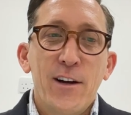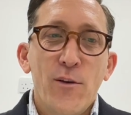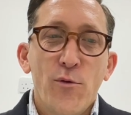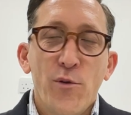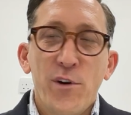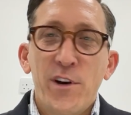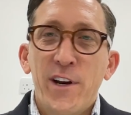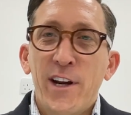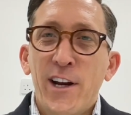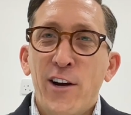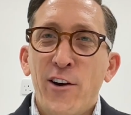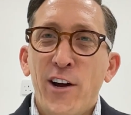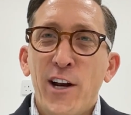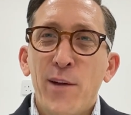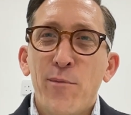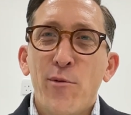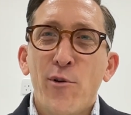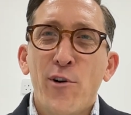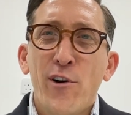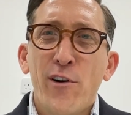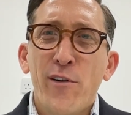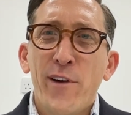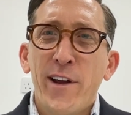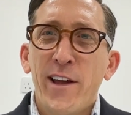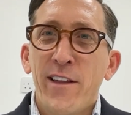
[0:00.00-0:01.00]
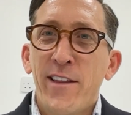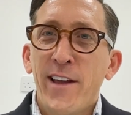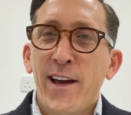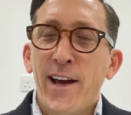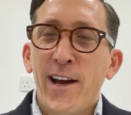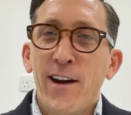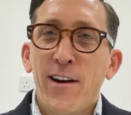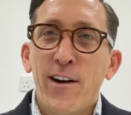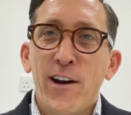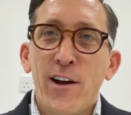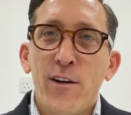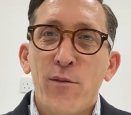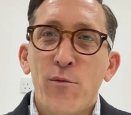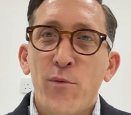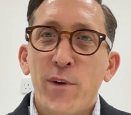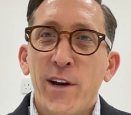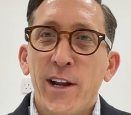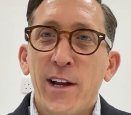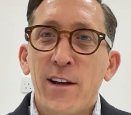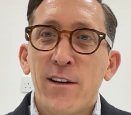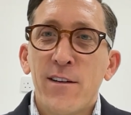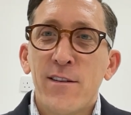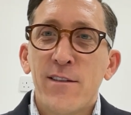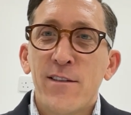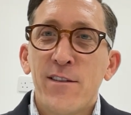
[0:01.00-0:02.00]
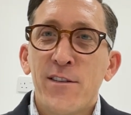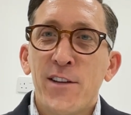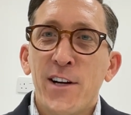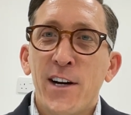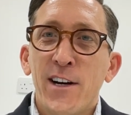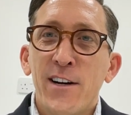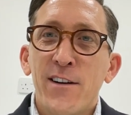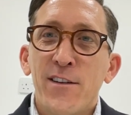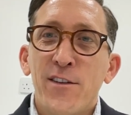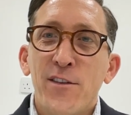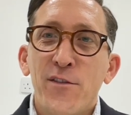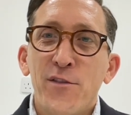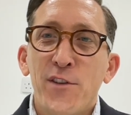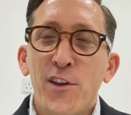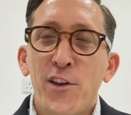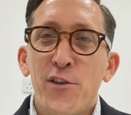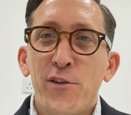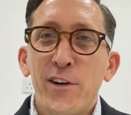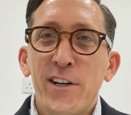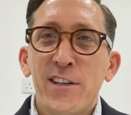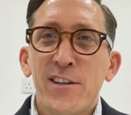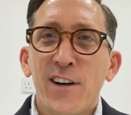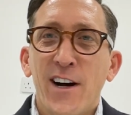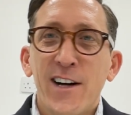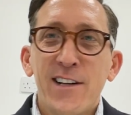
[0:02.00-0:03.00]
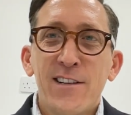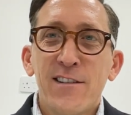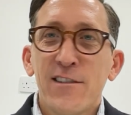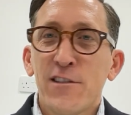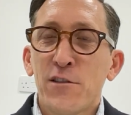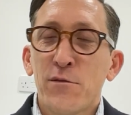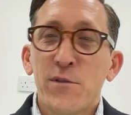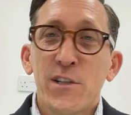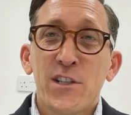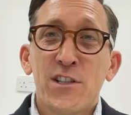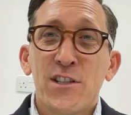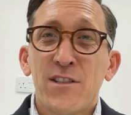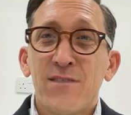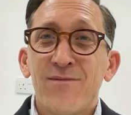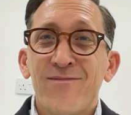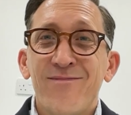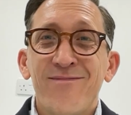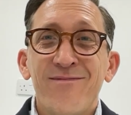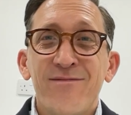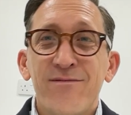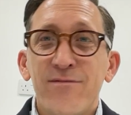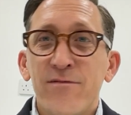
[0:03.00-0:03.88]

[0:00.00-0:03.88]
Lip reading: What an incredible career there, winning the three titles, which